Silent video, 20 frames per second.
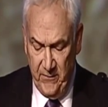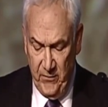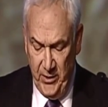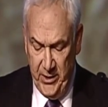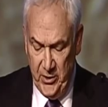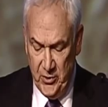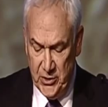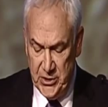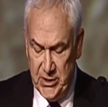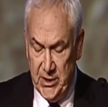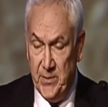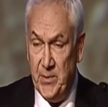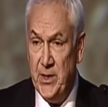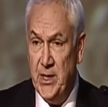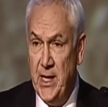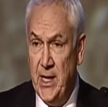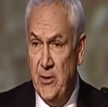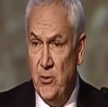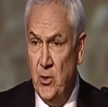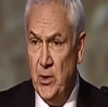of leadership
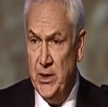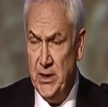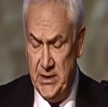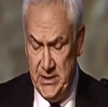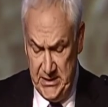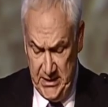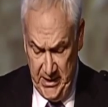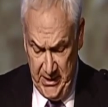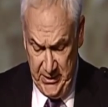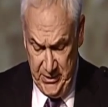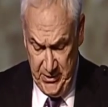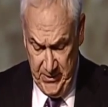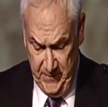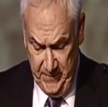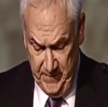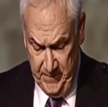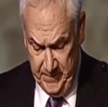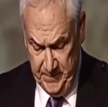in that organization.